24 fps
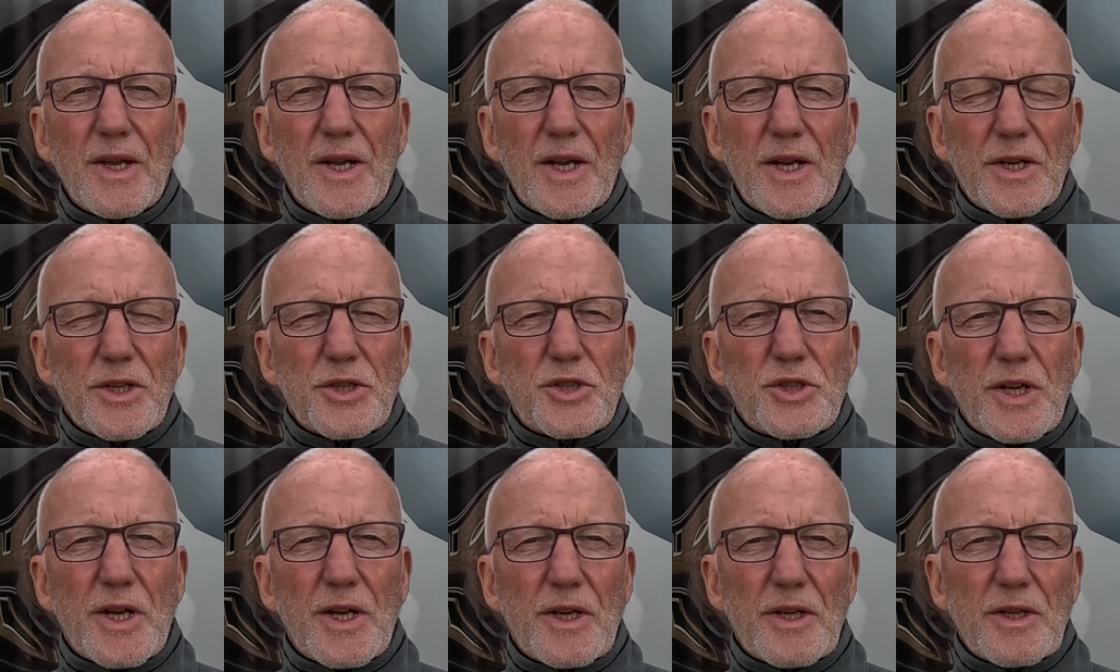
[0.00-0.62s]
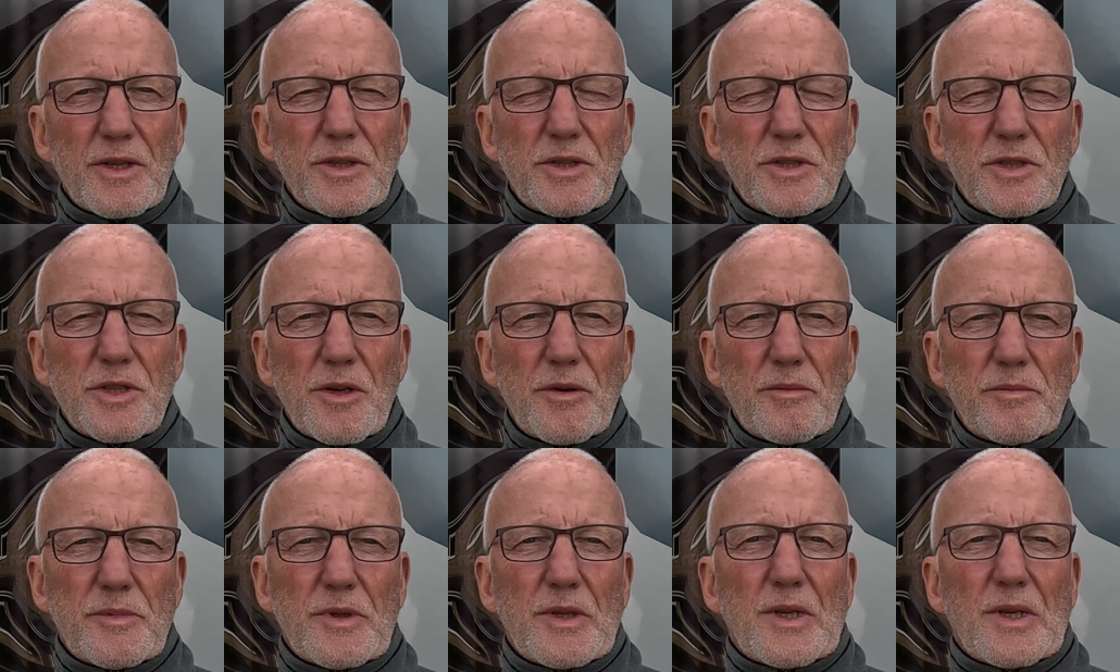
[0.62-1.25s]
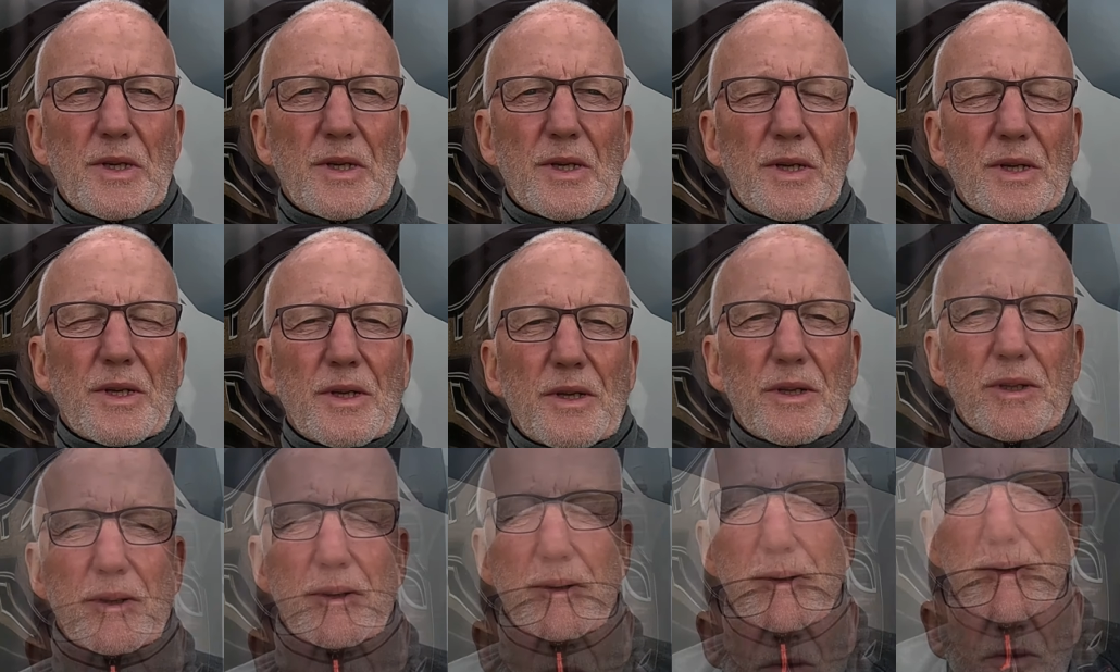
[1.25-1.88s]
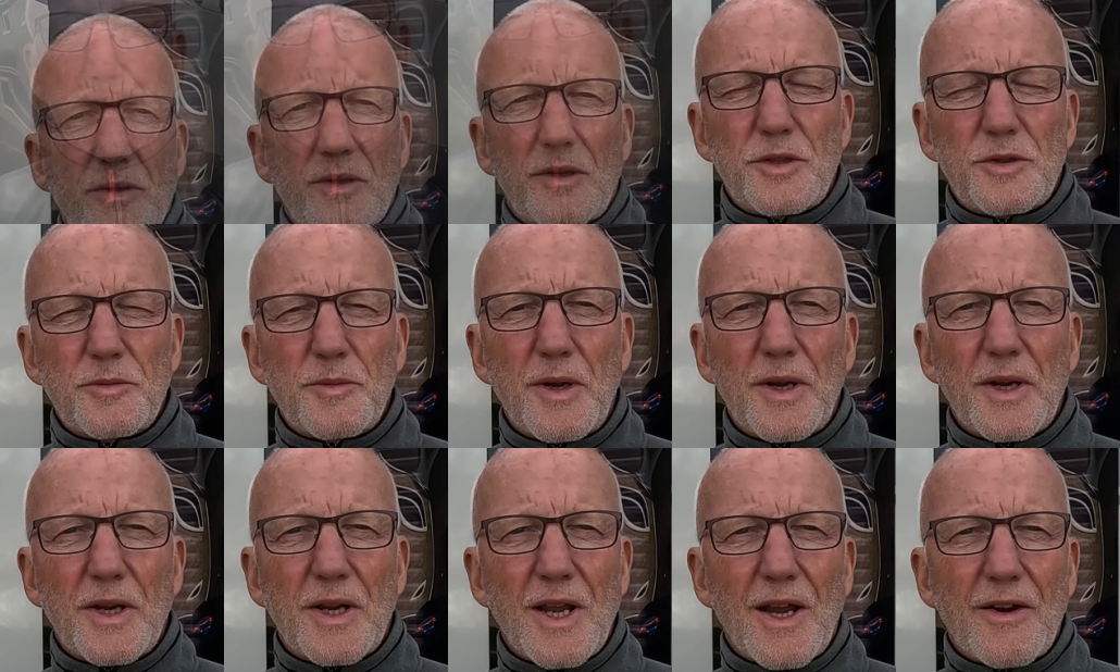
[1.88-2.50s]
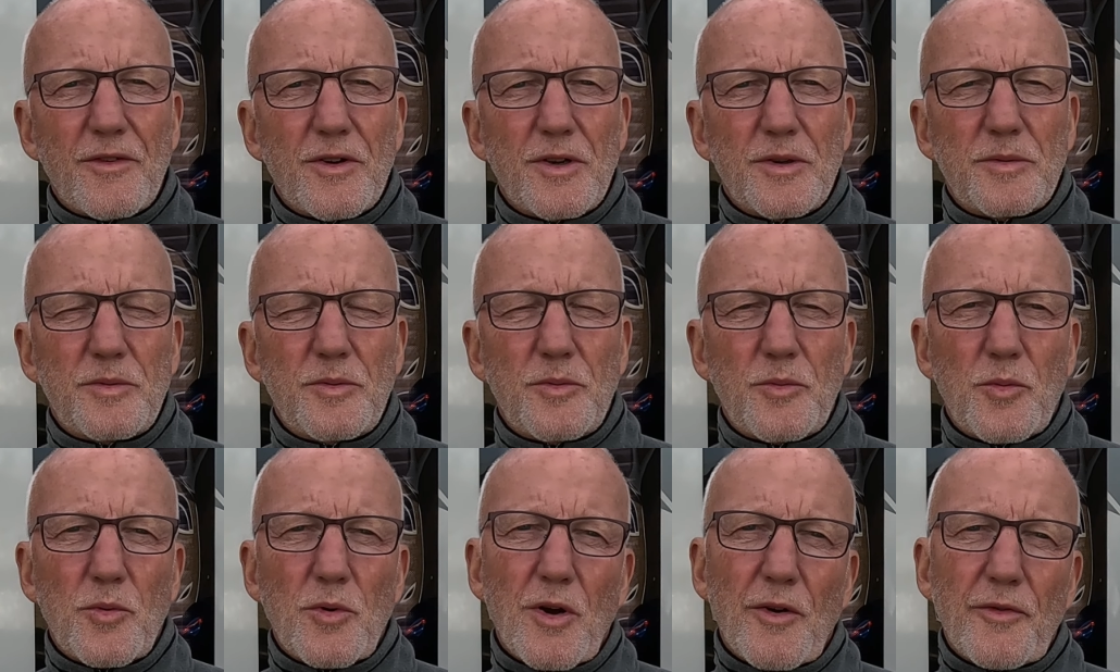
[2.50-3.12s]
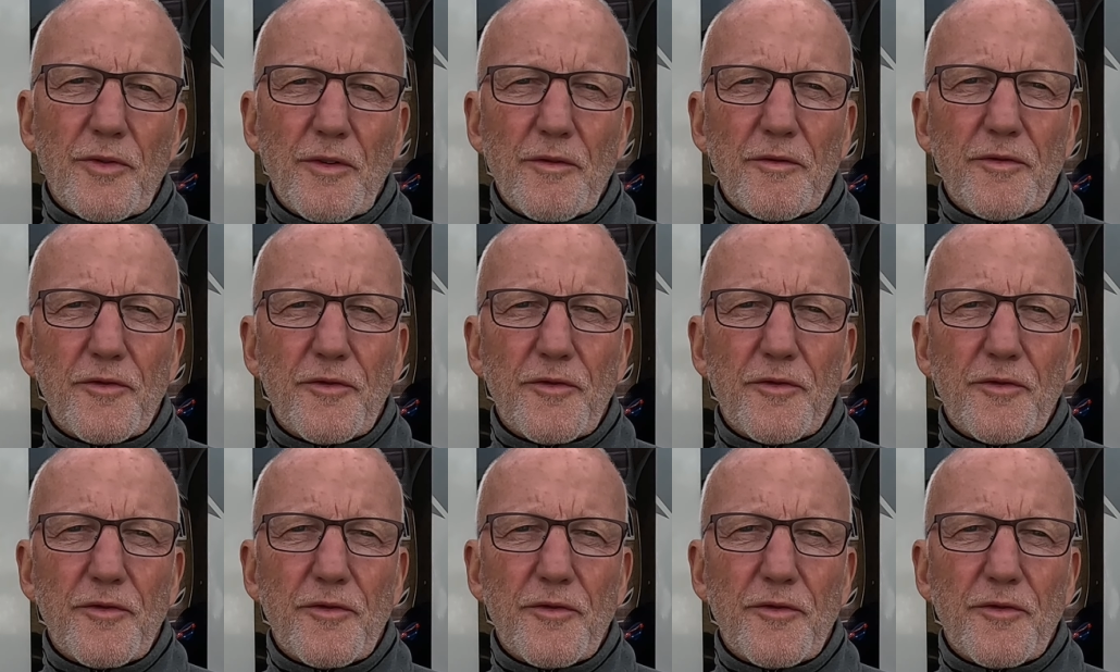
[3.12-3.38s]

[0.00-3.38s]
in a Schengen zone. So as you may have gathered, we're off on